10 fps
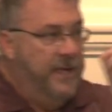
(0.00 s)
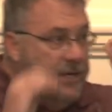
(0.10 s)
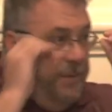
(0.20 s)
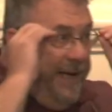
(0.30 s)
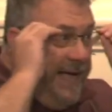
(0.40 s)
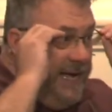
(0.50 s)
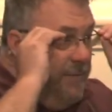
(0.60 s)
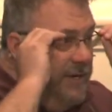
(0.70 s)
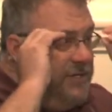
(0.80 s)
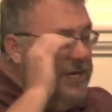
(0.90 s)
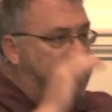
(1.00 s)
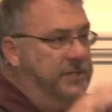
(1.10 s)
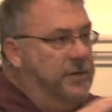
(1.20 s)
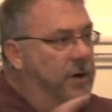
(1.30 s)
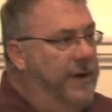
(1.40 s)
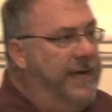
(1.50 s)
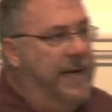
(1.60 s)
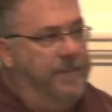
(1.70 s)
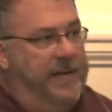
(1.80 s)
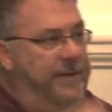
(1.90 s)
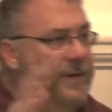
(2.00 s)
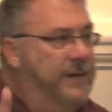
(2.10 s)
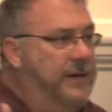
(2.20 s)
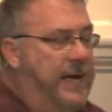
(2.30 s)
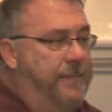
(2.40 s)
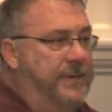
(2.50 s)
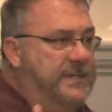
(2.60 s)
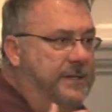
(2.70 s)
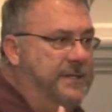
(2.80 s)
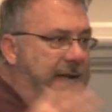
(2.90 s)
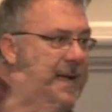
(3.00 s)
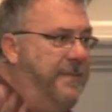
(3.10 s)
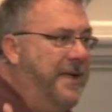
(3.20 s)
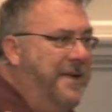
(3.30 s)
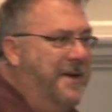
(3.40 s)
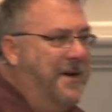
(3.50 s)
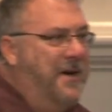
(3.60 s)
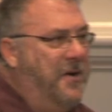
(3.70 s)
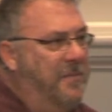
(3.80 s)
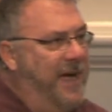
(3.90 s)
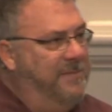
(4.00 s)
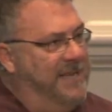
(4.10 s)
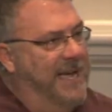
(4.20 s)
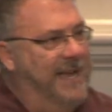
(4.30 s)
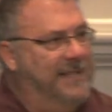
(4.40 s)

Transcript: You know, Patty, when she was growing up, and even up until the time her mom died